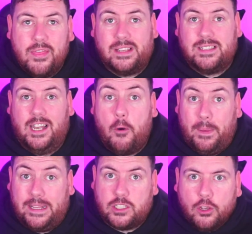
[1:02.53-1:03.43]
a little bit
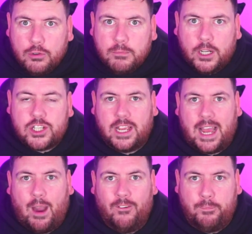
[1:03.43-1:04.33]
too much out
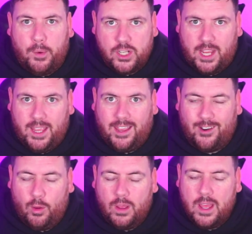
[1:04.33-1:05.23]
of budget. You
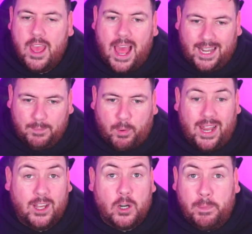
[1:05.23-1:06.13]
know, by a
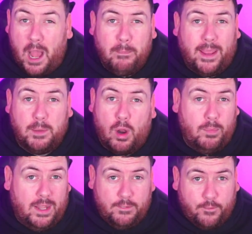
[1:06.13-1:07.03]
little bit, I mean probably
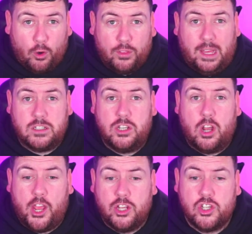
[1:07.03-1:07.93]

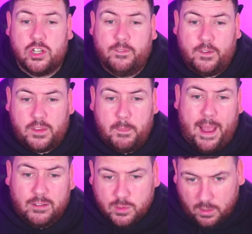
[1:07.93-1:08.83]

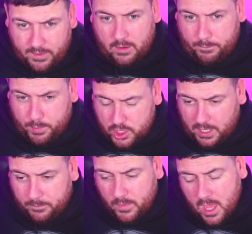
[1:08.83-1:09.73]
£4,950 worth out of budget.
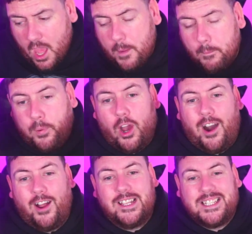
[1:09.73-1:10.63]
But on a
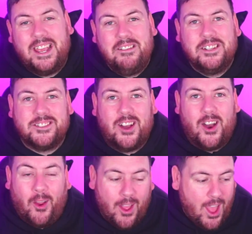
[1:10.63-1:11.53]
serious note,
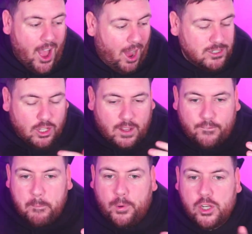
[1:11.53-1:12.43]
I was looking for
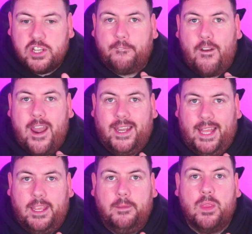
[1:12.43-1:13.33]

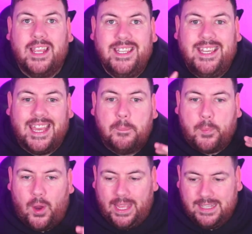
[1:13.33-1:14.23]
budget-friendly
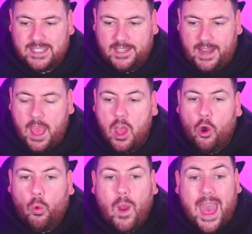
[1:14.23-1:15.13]
gigabyte internet
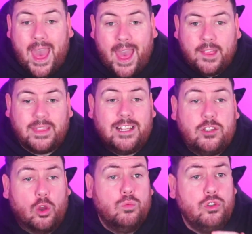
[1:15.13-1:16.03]
where they
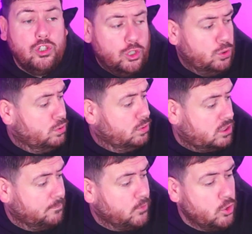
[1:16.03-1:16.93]
don't use
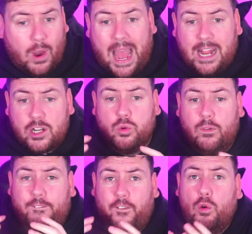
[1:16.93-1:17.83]
your actual
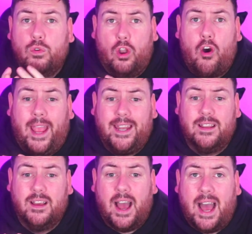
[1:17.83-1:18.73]
phone line
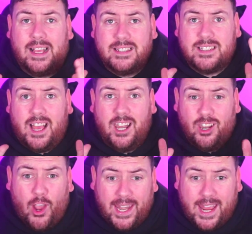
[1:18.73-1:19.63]
as a
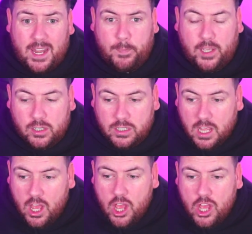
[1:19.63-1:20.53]
line in, because
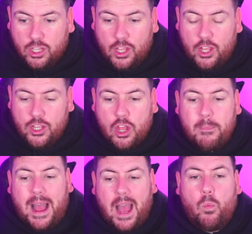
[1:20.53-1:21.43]
no
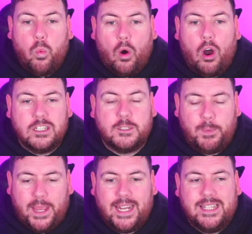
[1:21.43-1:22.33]
matter what speed
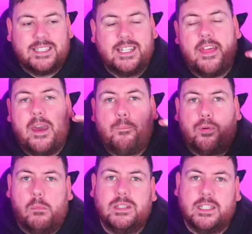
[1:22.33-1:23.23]
internet they're
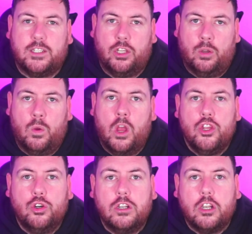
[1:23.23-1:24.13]
promising you,
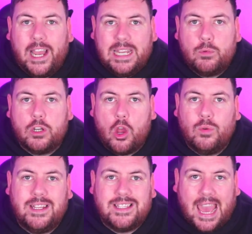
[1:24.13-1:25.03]
your line will only
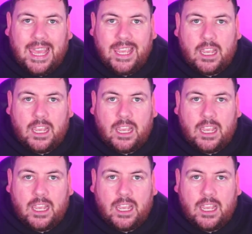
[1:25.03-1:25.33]
take